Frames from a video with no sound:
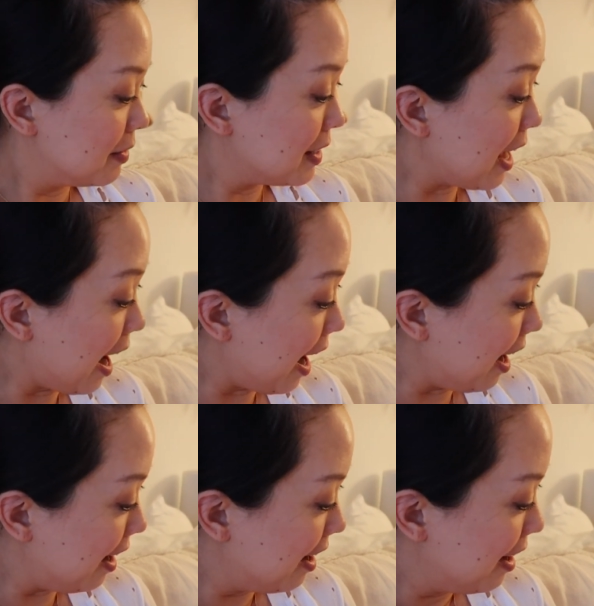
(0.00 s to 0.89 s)

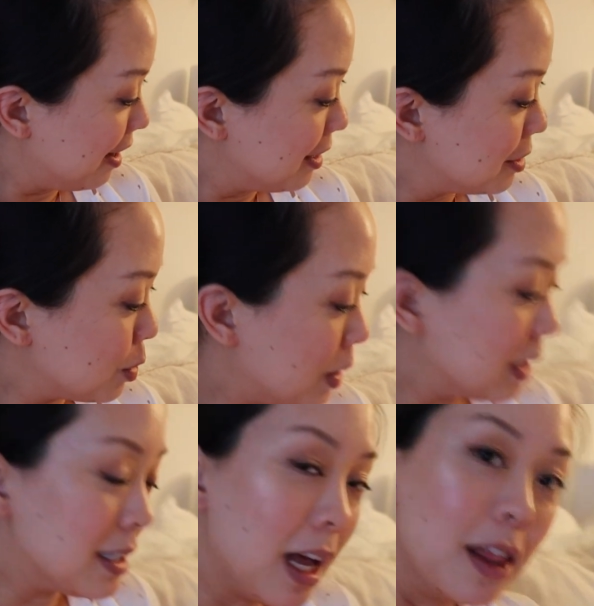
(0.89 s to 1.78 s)
yeah? You
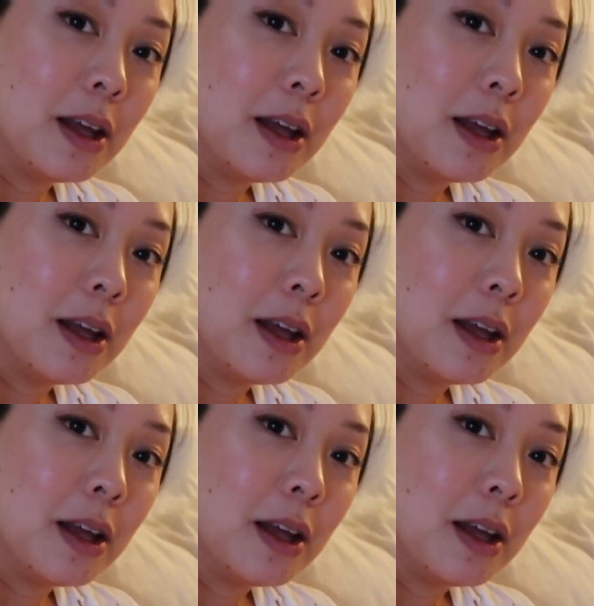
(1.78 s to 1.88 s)
want to tell